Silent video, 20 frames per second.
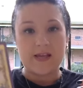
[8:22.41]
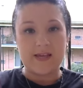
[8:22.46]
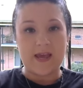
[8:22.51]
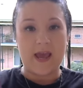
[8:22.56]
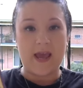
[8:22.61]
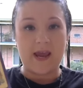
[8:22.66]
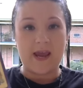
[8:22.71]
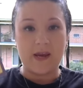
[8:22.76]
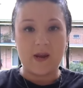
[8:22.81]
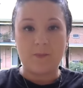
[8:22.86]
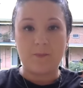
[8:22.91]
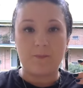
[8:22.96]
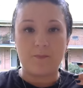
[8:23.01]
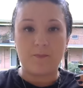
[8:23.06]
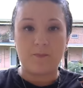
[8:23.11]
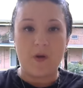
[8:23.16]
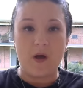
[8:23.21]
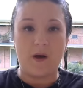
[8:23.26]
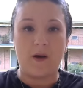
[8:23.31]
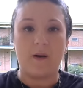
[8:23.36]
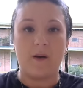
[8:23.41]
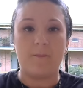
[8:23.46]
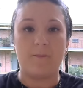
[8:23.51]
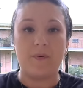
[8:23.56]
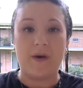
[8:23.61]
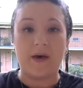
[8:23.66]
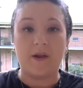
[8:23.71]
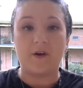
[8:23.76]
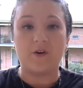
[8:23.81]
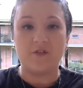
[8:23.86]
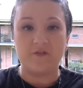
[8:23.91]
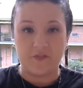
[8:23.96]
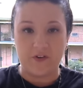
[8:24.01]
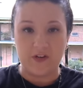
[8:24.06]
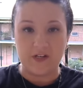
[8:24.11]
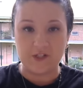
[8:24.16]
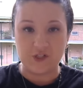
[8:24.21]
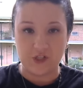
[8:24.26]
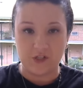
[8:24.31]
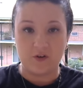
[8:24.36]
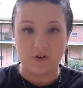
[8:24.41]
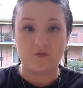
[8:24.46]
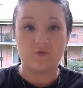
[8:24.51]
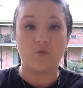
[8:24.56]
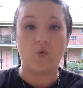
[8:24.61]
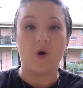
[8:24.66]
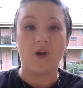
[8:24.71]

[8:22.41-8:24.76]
gain a better vision of